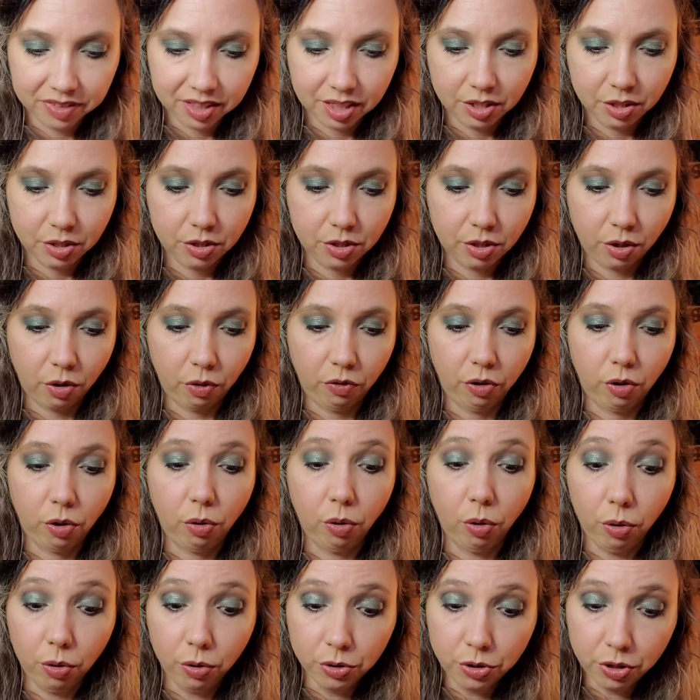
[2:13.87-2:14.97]
So
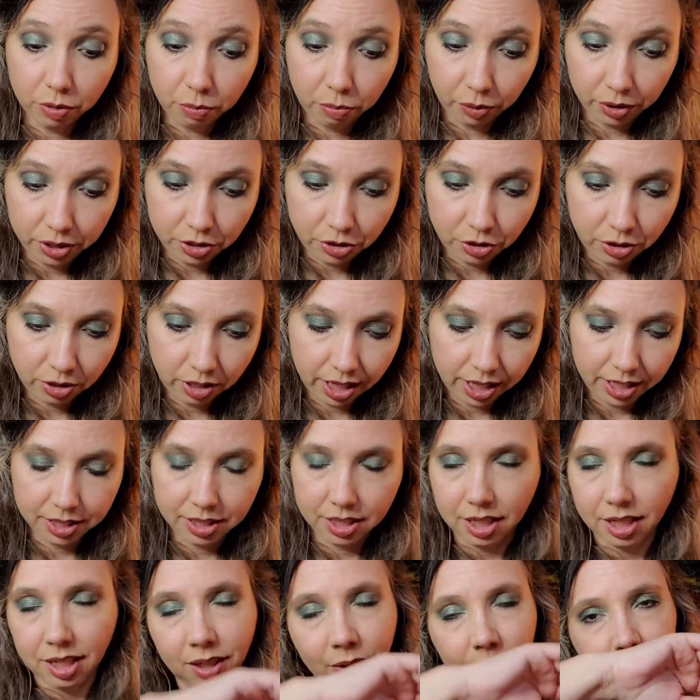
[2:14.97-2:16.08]
ultra
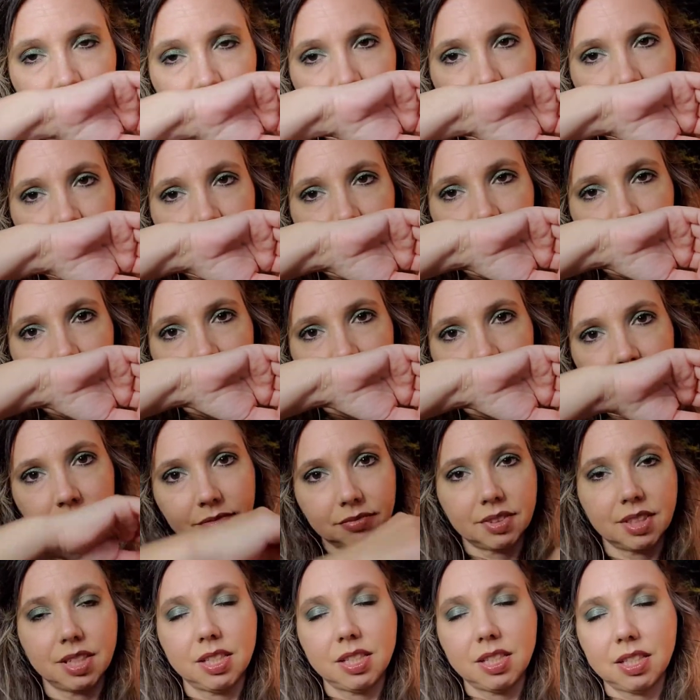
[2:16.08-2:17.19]
moisturizing
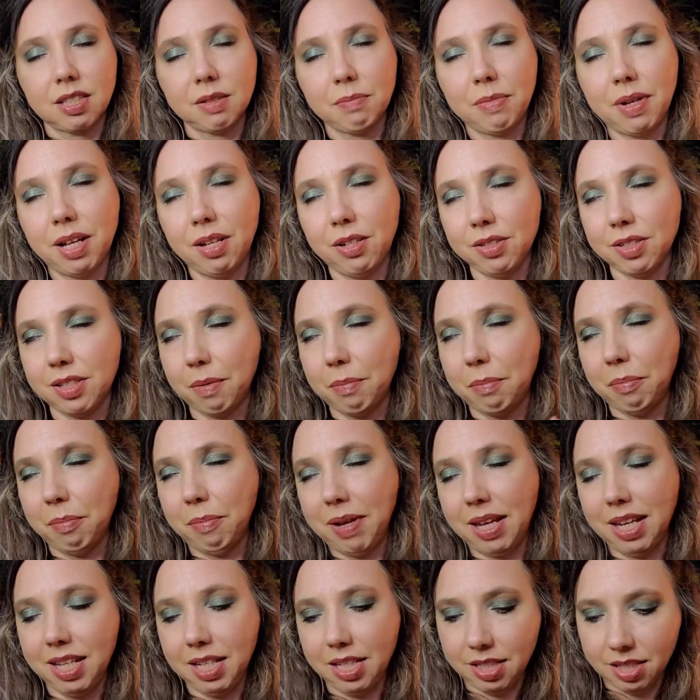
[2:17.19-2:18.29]
smells
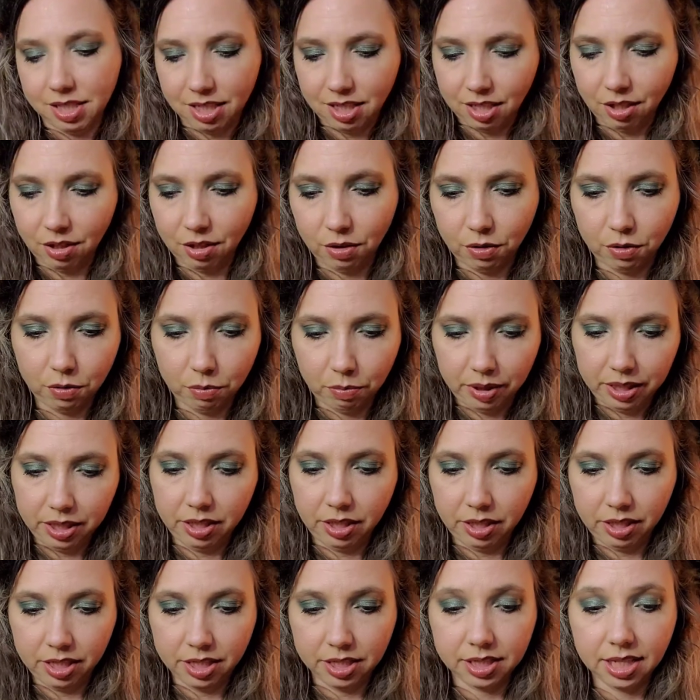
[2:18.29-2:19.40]
amazing. Oh my
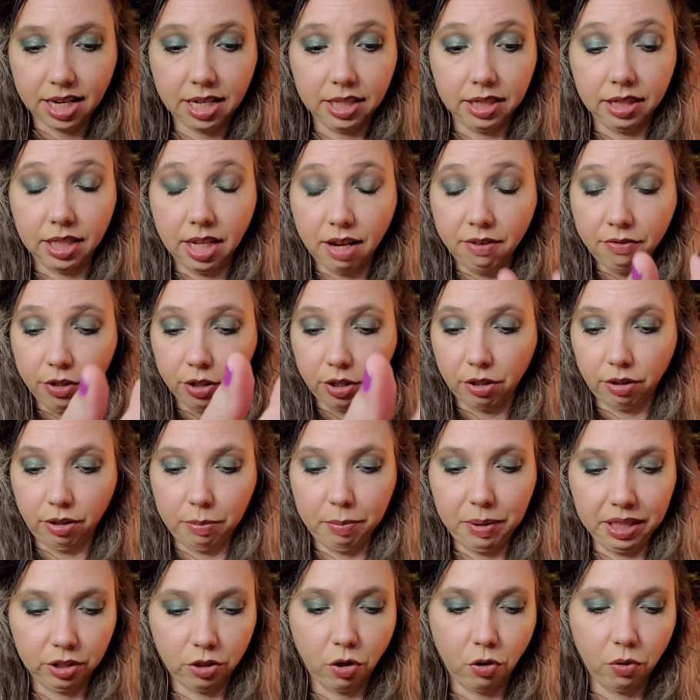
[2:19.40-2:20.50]
goodness. I love the
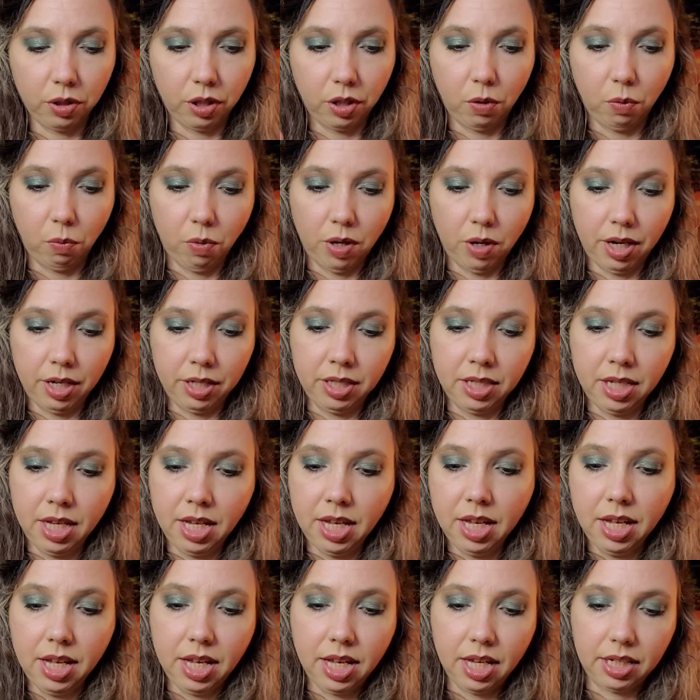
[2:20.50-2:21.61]
Caribbean coconut one.
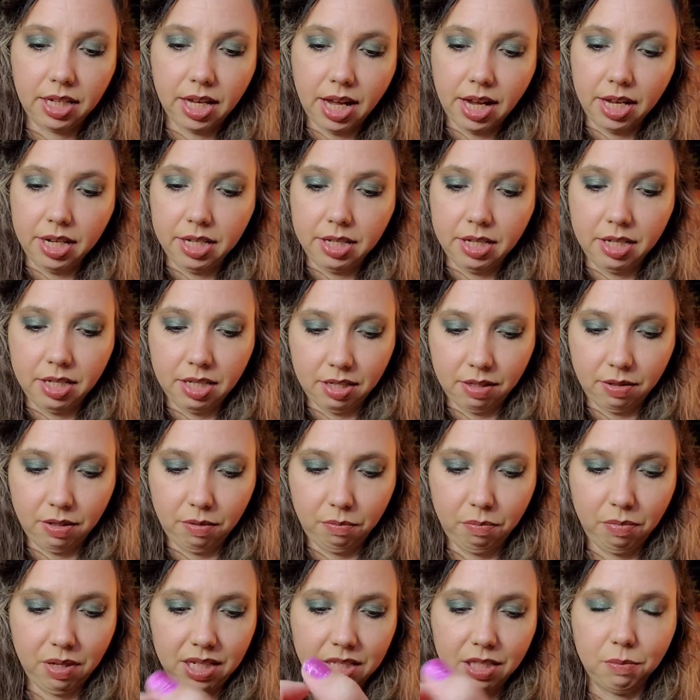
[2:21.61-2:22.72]
It kind of
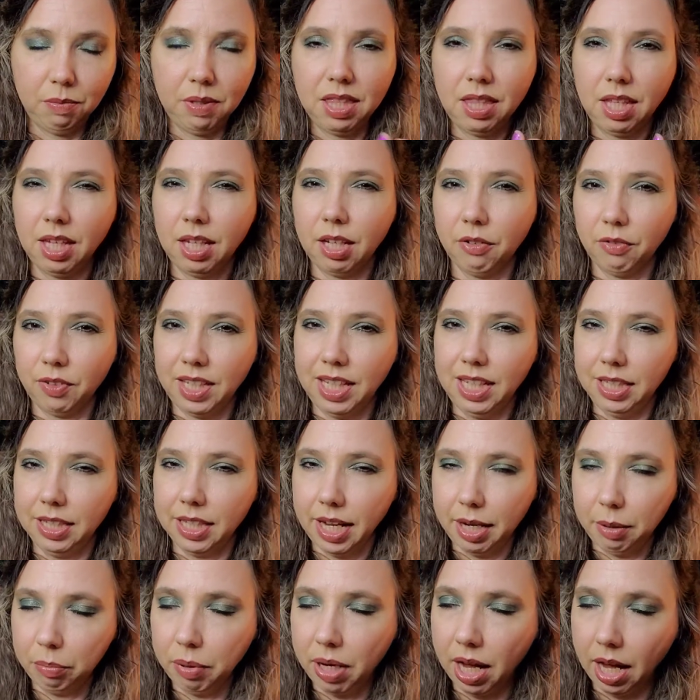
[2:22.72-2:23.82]
makes me think of key
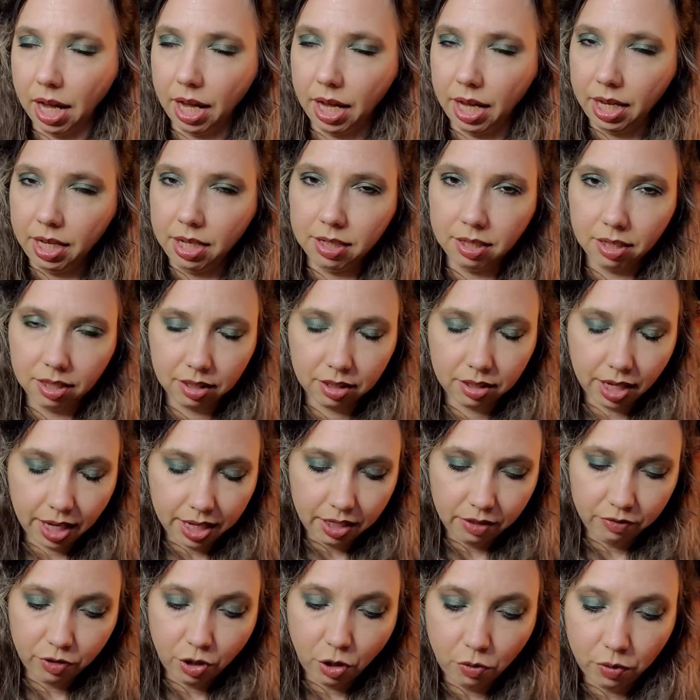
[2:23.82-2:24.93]
lime pie kind
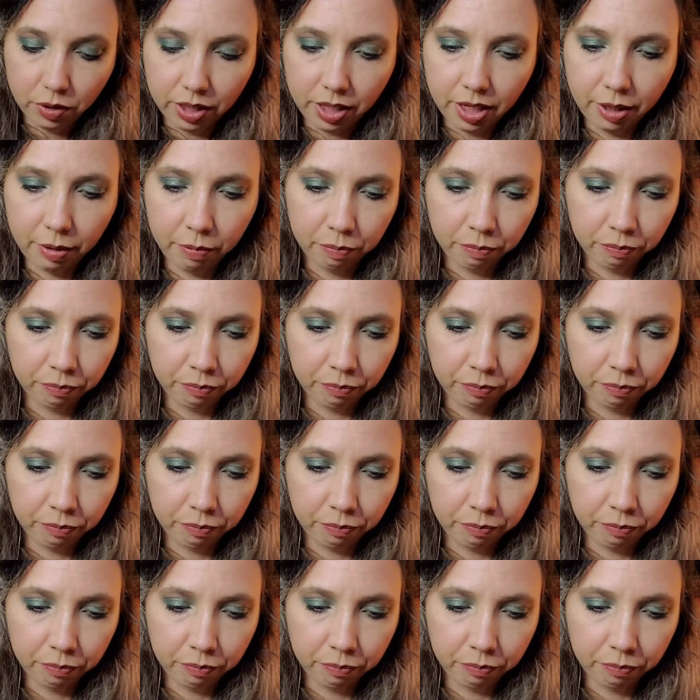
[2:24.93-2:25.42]
of coconut.